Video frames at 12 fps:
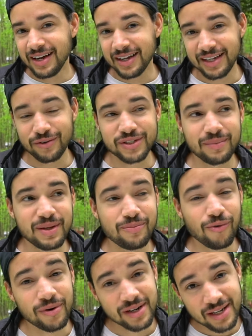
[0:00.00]
I thought it was gonna be
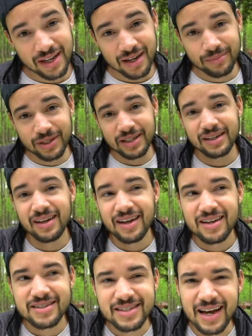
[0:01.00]
more neon, but
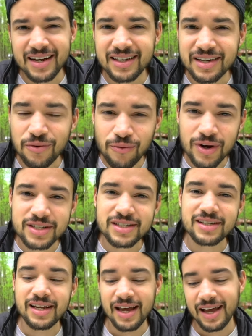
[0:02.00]
sadly it
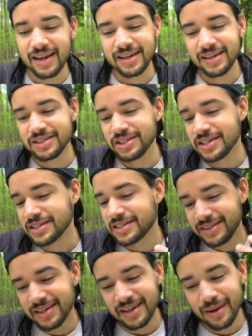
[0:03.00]
wasn't and it
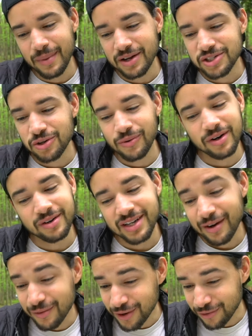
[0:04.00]
just didn't come out so well.
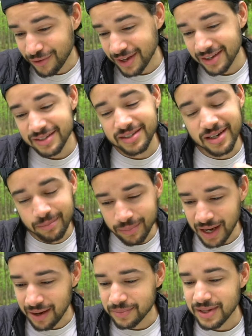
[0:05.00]
Covered her face, didn't
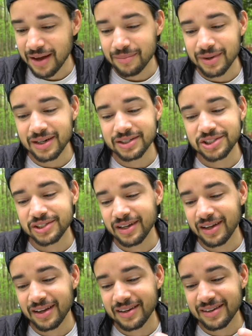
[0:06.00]
pop that much
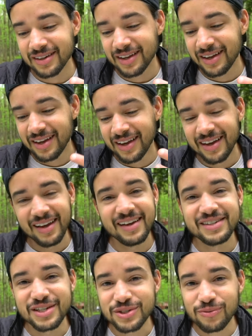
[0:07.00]
and
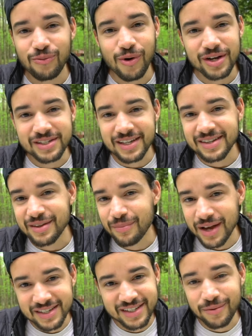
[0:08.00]
it just wasn't the
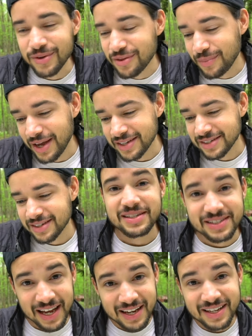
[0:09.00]
best. They weren't the best.
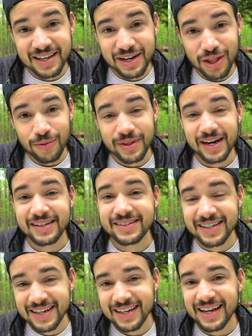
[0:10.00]
Sadly, another one that I
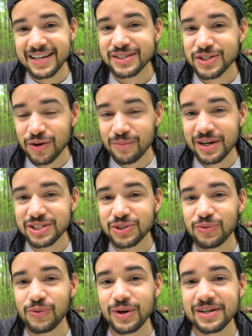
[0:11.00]
didn't like so
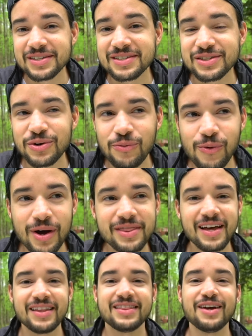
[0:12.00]
much was the
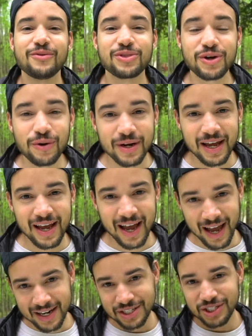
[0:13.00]
one that they were throwing it
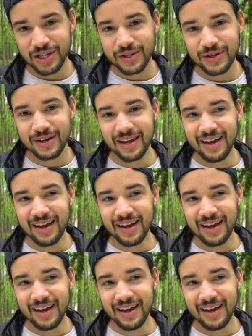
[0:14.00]
at each other.